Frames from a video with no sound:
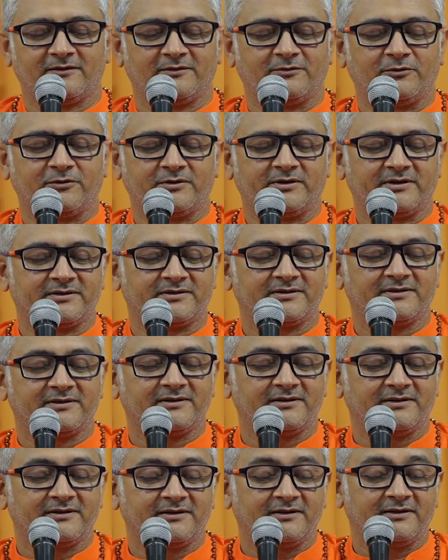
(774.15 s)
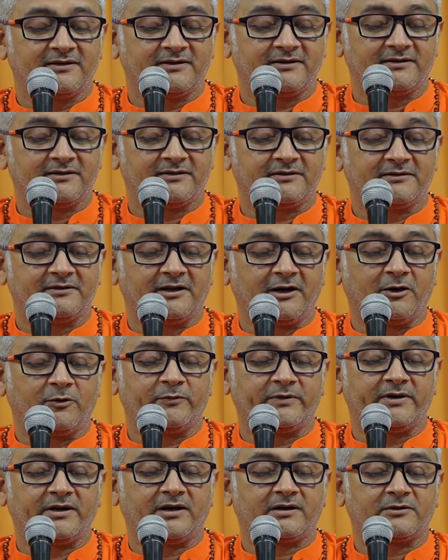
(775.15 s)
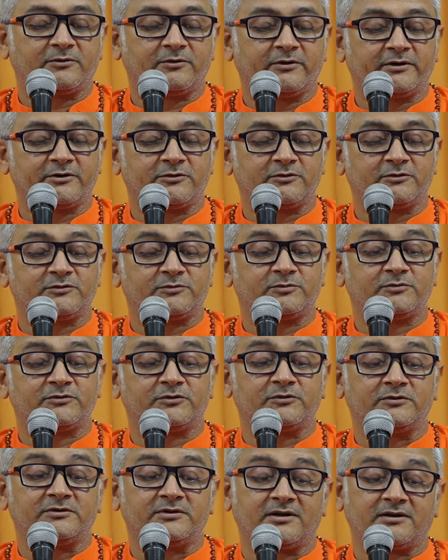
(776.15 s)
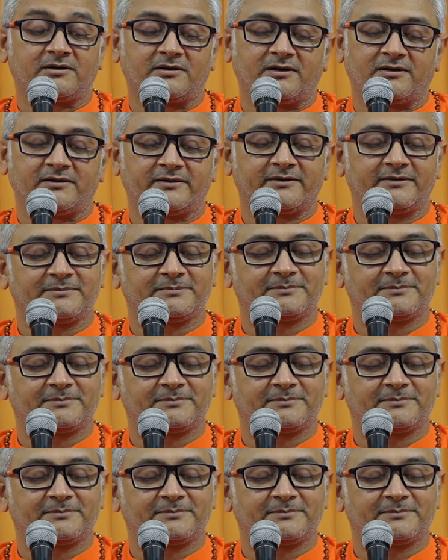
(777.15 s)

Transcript: Okay. Now we are going to Sundarkand.